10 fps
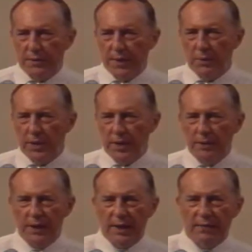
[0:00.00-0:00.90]
Now, where
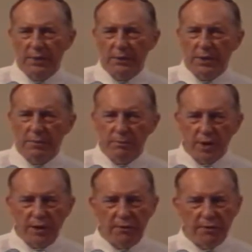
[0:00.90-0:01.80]
we have the word
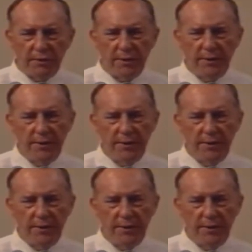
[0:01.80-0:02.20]
breath,